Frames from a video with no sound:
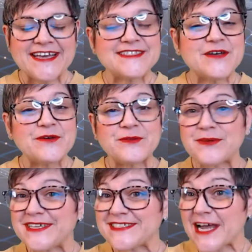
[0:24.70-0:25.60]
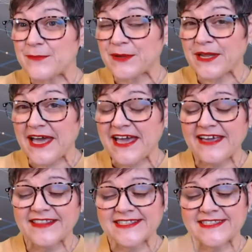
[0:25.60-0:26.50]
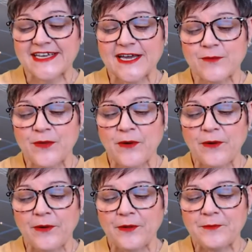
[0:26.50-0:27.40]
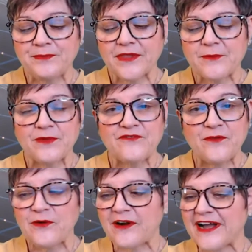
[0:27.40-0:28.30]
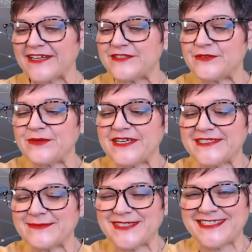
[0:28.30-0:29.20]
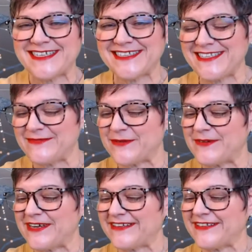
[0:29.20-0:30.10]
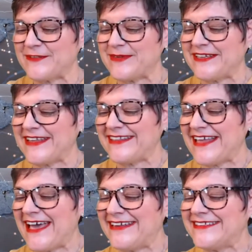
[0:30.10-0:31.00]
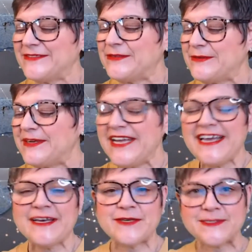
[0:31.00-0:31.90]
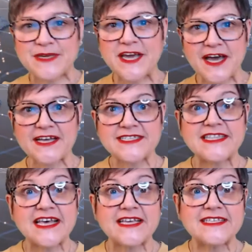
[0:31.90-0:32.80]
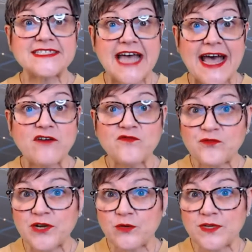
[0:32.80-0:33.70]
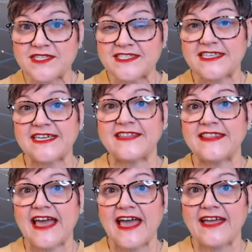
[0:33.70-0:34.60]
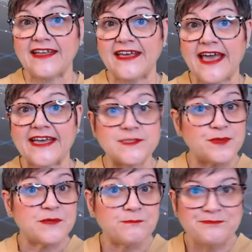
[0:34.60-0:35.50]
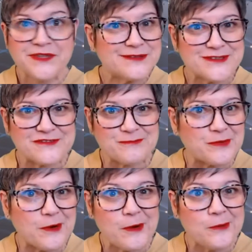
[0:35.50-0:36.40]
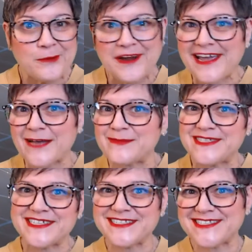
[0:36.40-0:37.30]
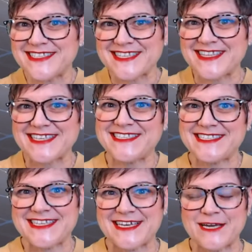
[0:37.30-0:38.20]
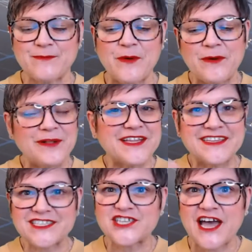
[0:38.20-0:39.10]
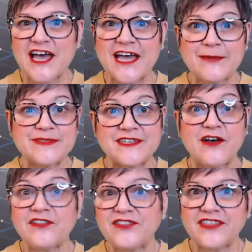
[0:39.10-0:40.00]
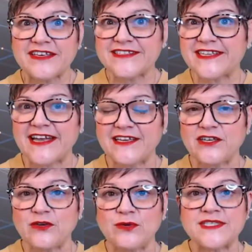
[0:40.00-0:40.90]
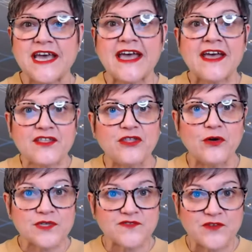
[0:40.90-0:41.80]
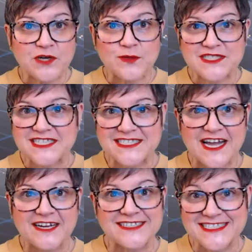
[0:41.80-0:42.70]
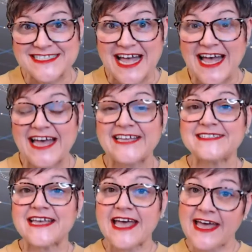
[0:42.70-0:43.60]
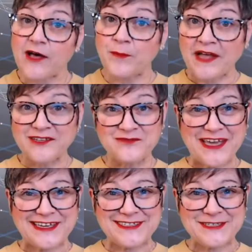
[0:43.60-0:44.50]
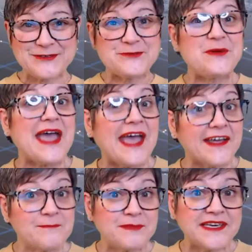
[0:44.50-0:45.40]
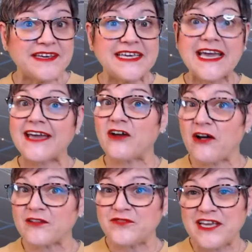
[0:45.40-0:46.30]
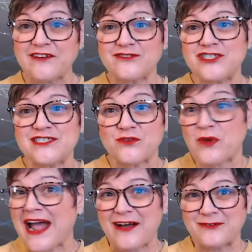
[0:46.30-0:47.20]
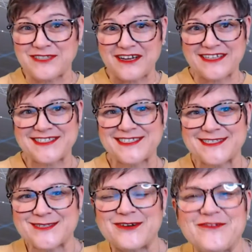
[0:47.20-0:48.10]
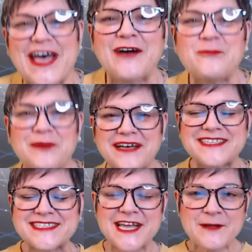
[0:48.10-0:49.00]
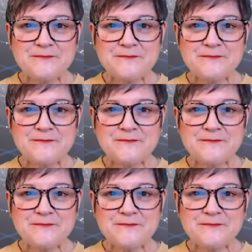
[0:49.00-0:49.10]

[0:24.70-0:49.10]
So the reason I play the singing bowl before I do readings, I'm just going to leave it ring a little bit like that. Ooh, is because the sound frequency that has been sort of programmed into this singing bowl and the chimes and all the things that I use, those frequencies are designed to help elevate you and me and all of the energies around us to sort of help us